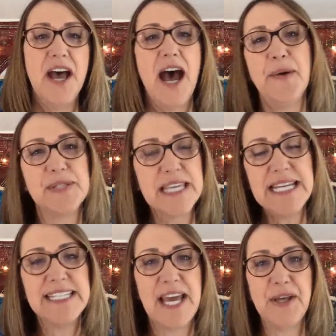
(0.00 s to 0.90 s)
I was going
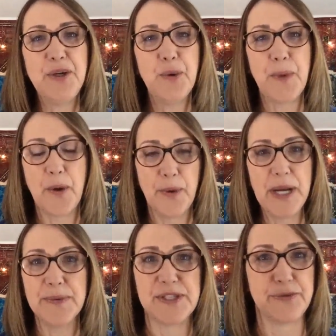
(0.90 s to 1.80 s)
to tell you about what I
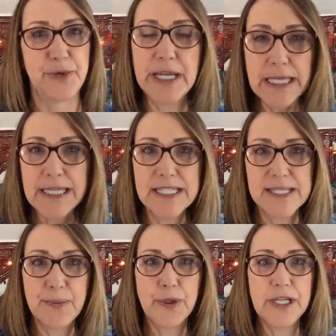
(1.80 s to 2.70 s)
was drinking
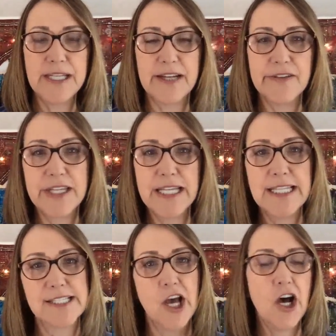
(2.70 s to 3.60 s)
this morning and everything,
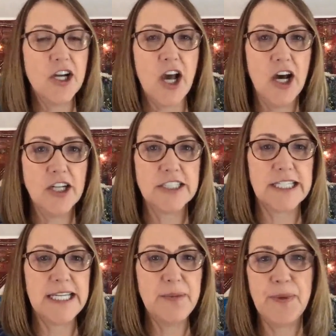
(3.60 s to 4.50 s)
this Hong Kong
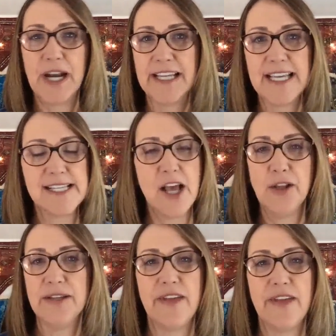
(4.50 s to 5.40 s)
tea, but I guess I'll
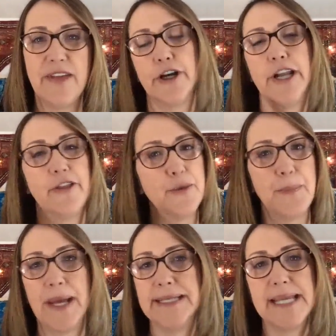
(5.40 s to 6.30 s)
leave that for another
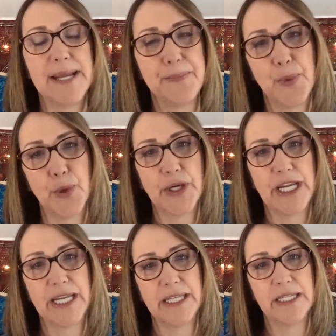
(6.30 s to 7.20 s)
Monday
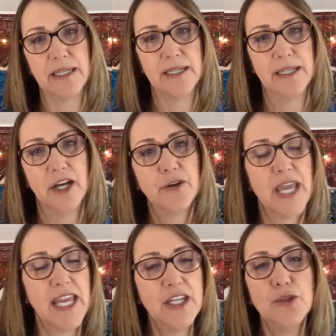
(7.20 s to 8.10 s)
morning.
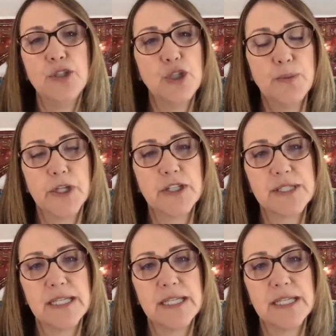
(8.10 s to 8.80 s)
Okay, YouTubers.